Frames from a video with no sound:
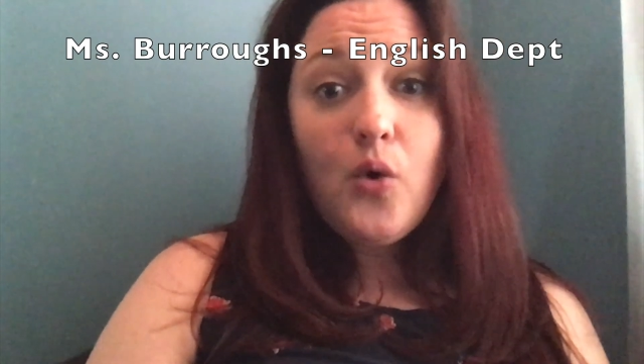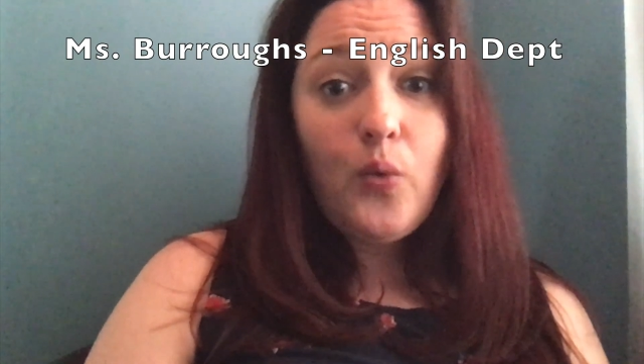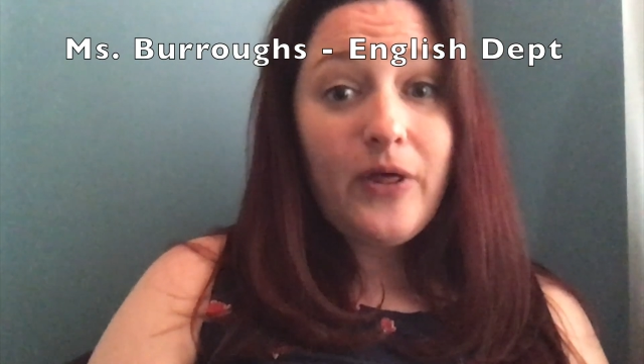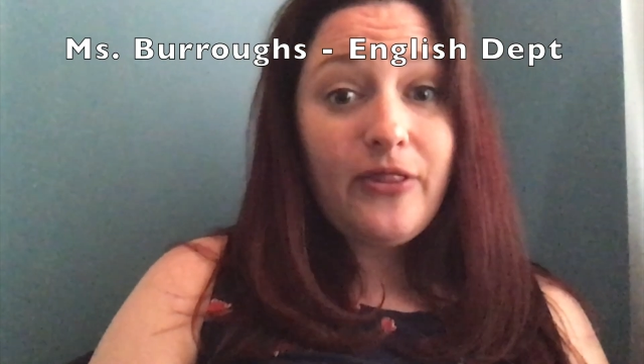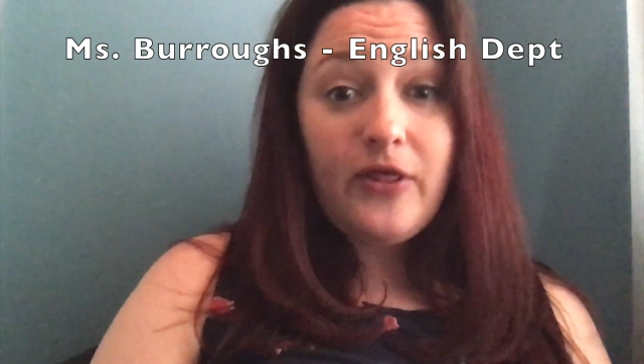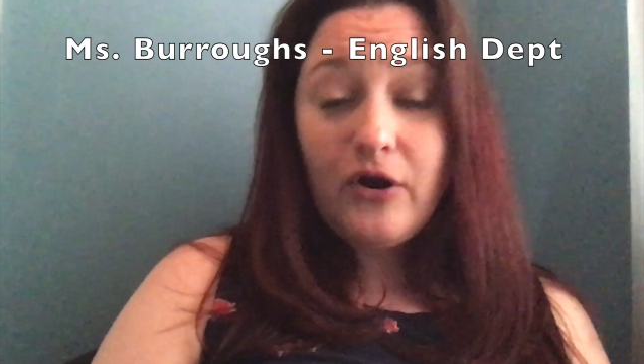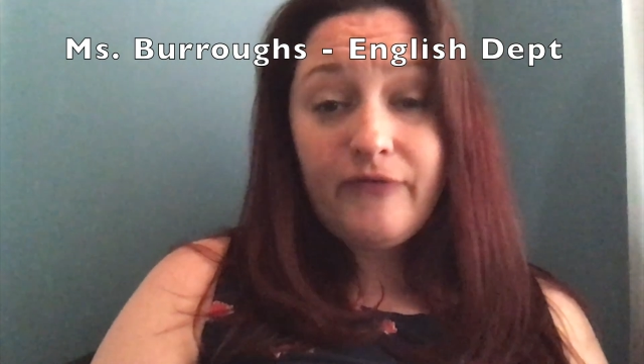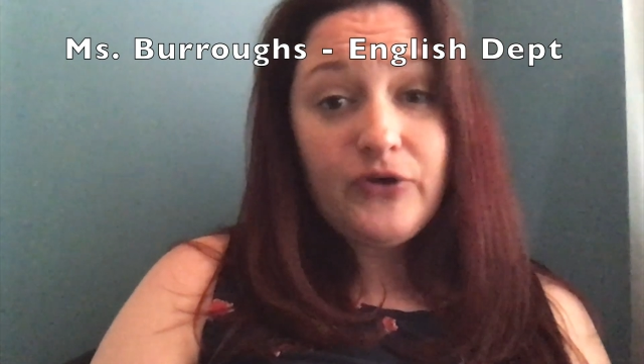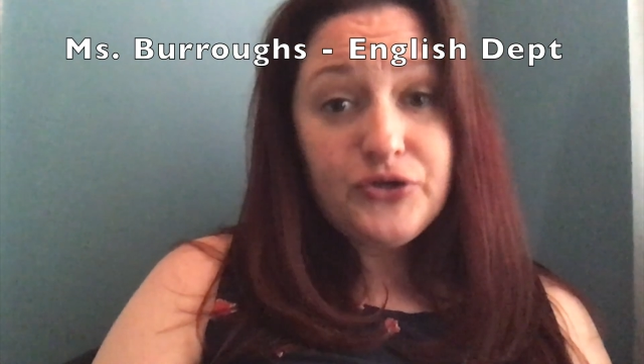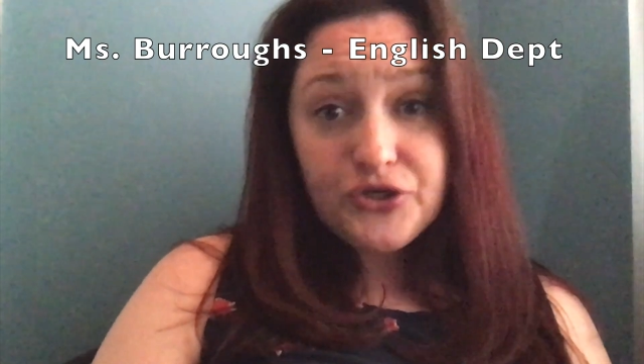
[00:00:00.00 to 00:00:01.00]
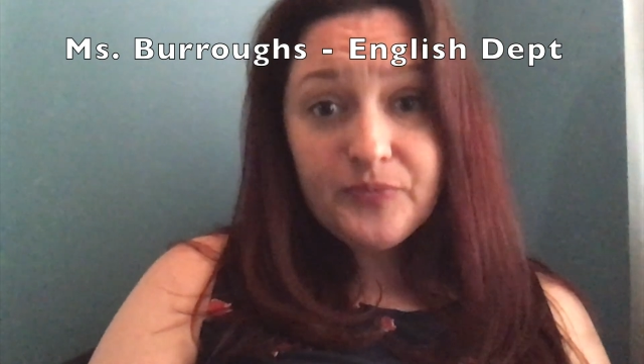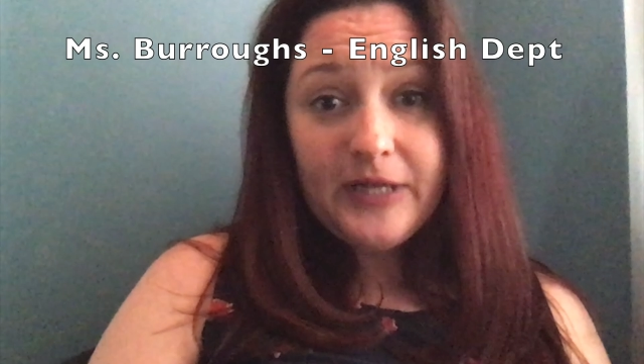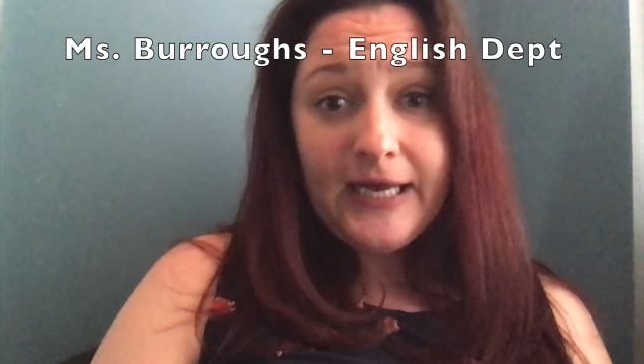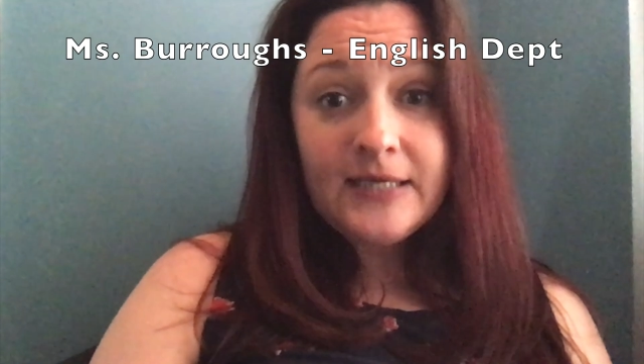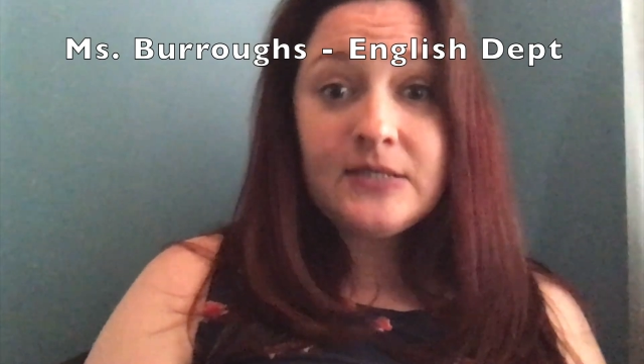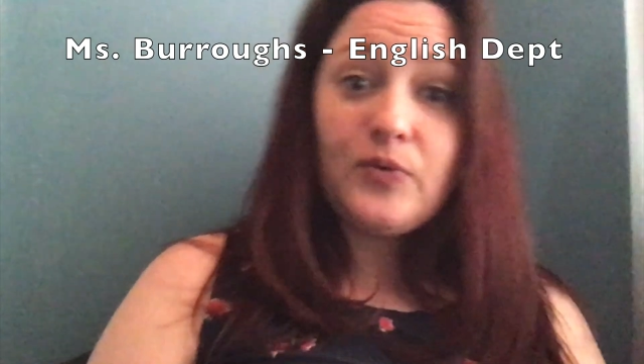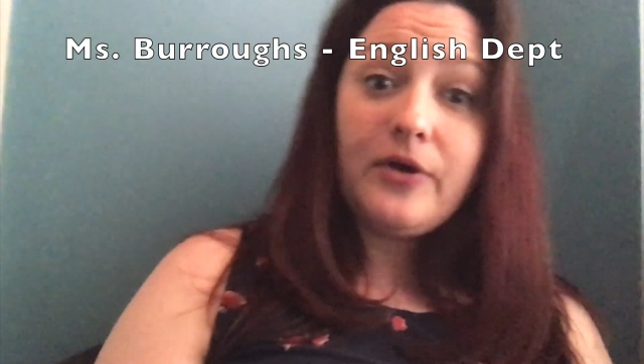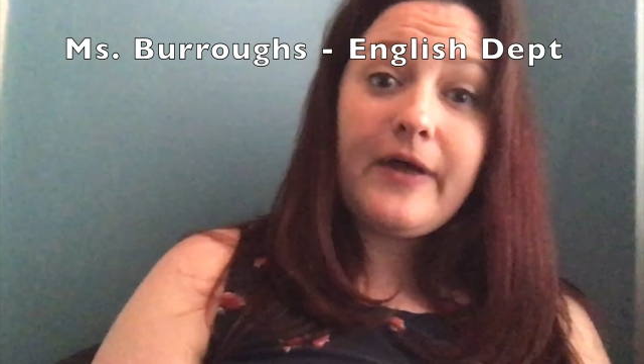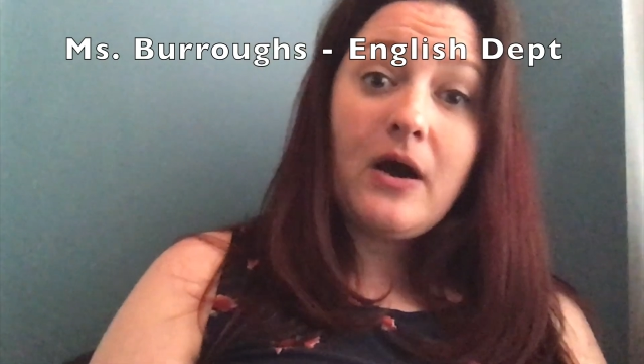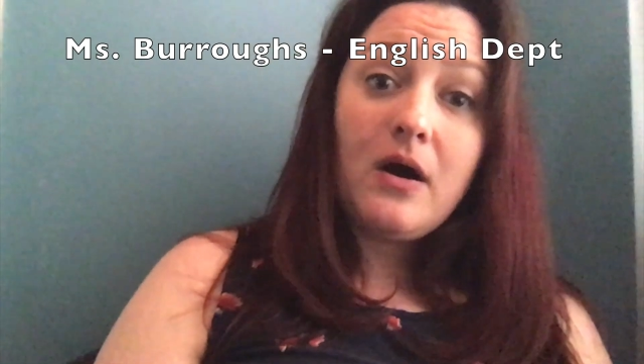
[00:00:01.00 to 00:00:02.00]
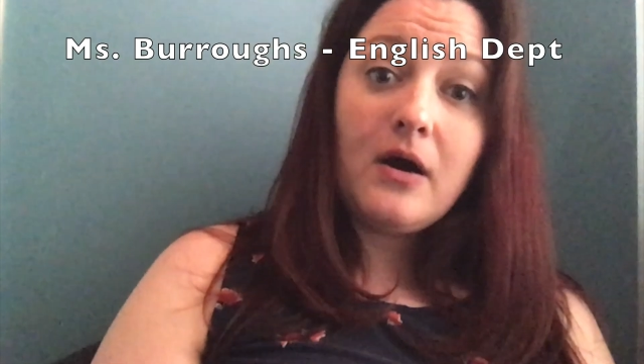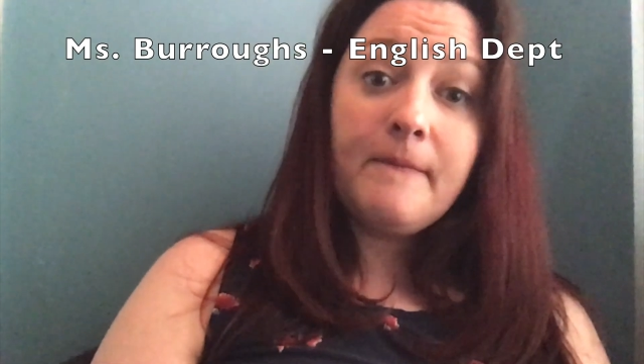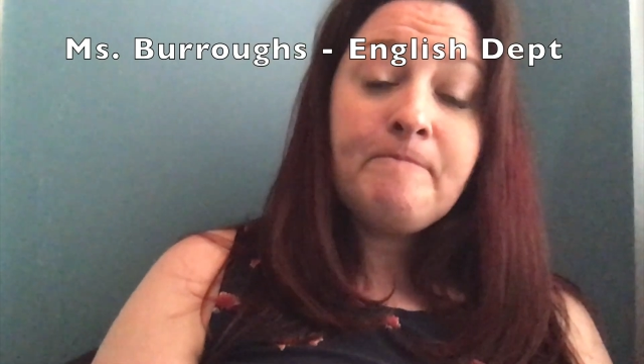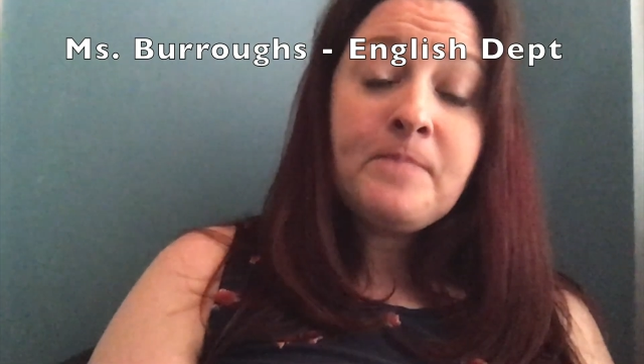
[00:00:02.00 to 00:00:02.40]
with their future plans where they are.